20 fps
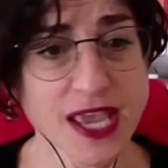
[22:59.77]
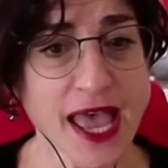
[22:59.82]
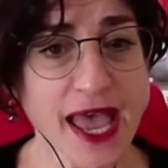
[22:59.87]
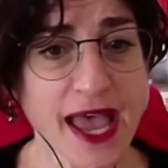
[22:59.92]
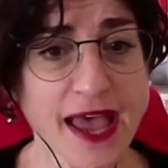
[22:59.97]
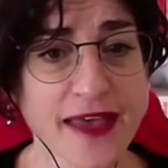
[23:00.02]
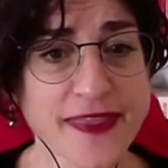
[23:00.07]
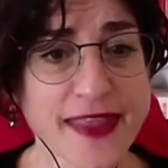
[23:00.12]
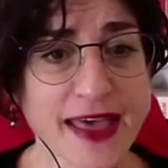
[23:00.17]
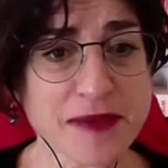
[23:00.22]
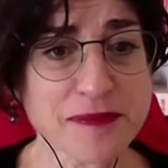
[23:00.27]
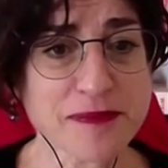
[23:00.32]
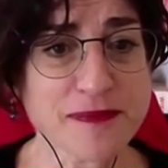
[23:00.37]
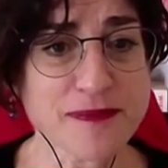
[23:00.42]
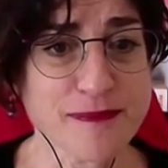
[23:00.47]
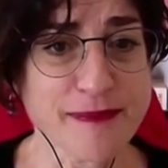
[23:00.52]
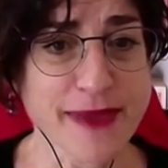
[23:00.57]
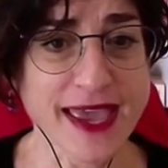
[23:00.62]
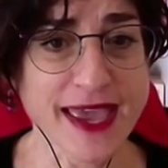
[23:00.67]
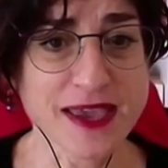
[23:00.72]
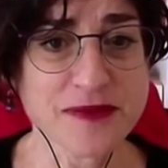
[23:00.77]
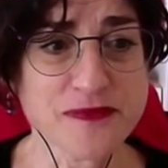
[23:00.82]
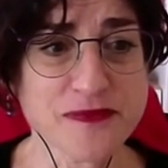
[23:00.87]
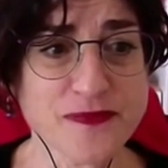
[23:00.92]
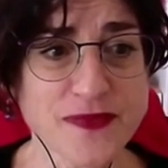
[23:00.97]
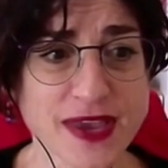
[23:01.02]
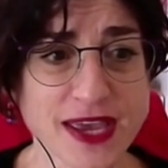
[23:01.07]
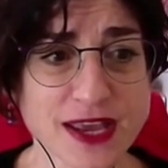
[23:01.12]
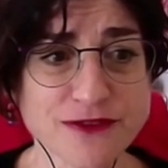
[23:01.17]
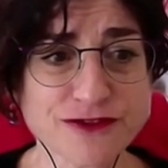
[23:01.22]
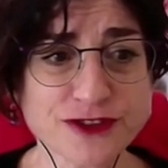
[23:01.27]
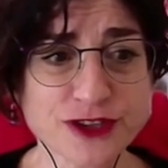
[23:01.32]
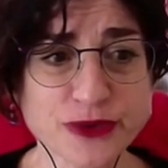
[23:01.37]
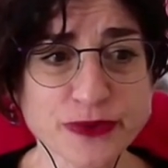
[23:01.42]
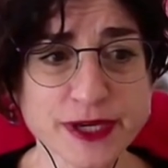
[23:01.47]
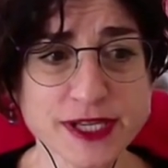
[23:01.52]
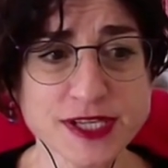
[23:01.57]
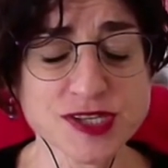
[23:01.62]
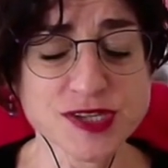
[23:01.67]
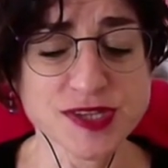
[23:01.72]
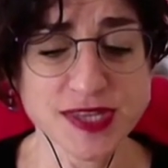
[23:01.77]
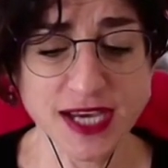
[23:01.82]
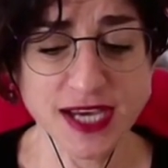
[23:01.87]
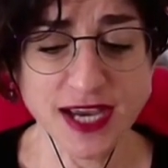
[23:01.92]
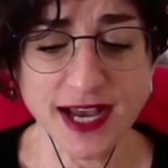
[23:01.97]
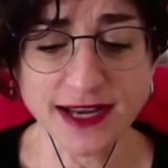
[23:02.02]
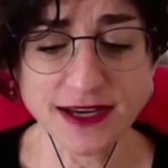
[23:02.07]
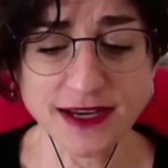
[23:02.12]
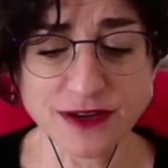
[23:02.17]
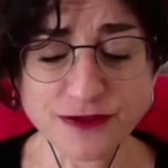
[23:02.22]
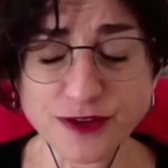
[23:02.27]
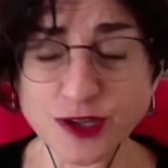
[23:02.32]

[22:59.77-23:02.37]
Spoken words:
And that may influence the kind of